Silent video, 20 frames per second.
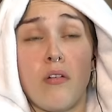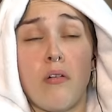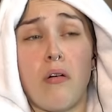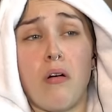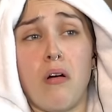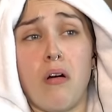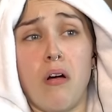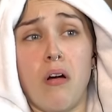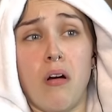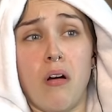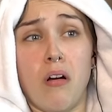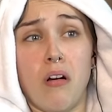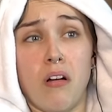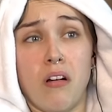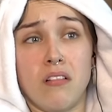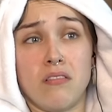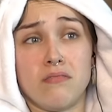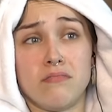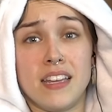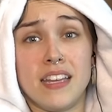
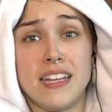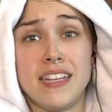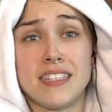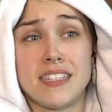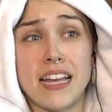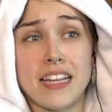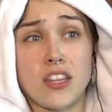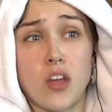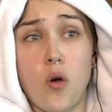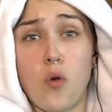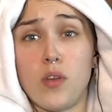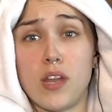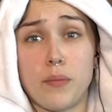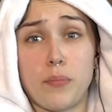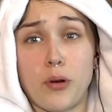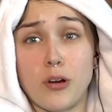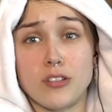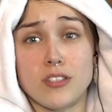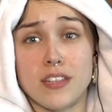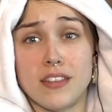Oh, he's like the only
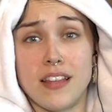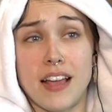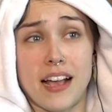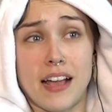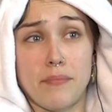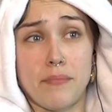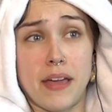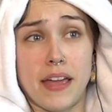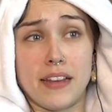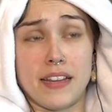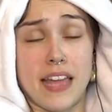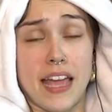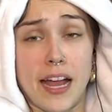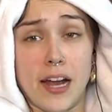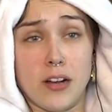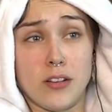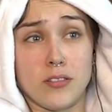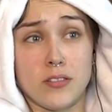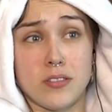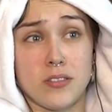person that man
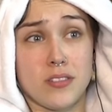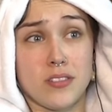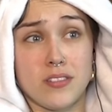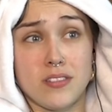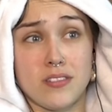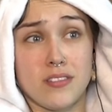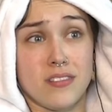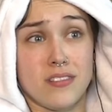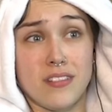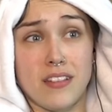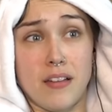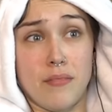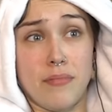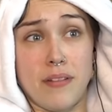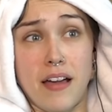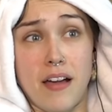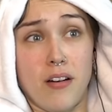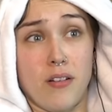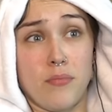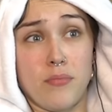cares
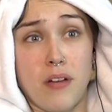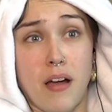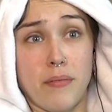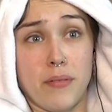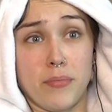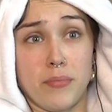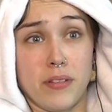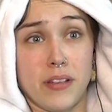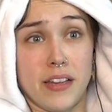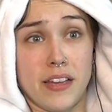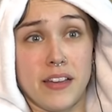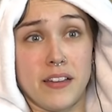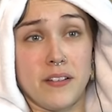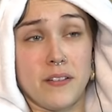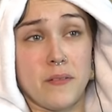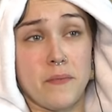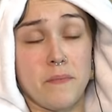about, probably.